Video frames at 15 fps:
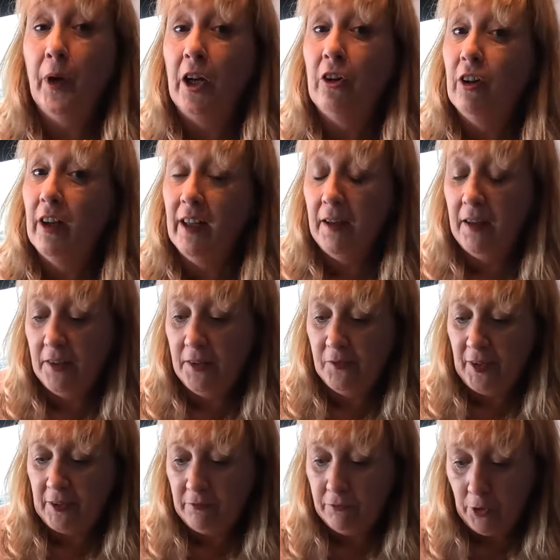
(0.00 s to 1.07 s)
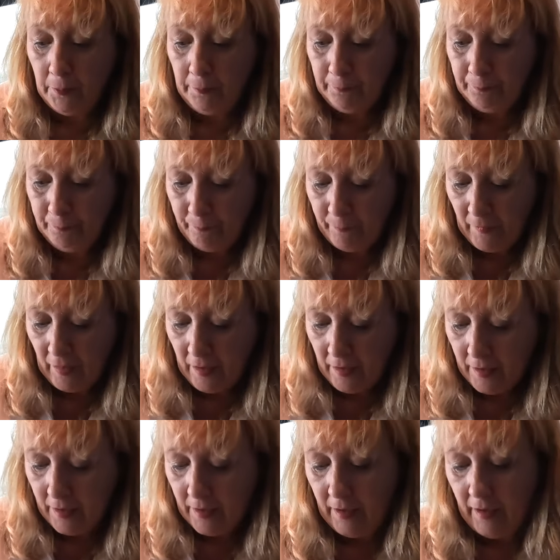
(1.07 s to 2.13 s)
where I hired the van from.
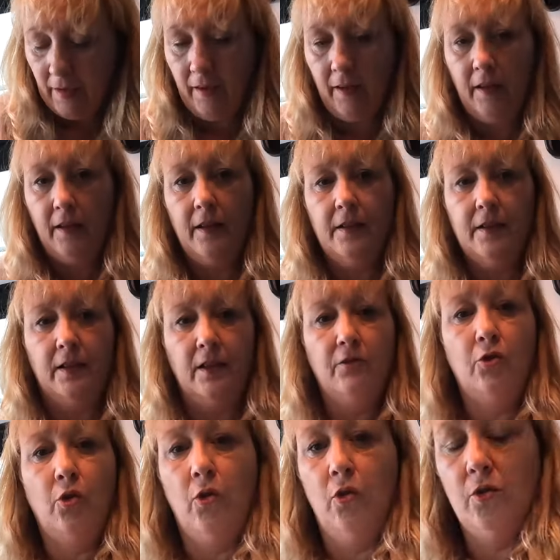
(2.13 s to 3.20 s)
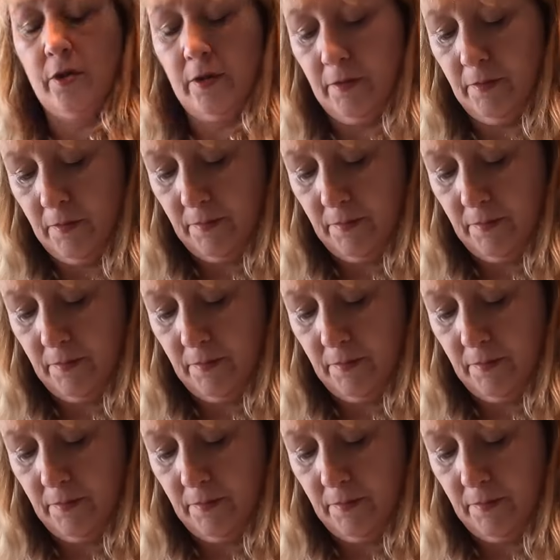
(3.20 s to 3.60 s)
And I've got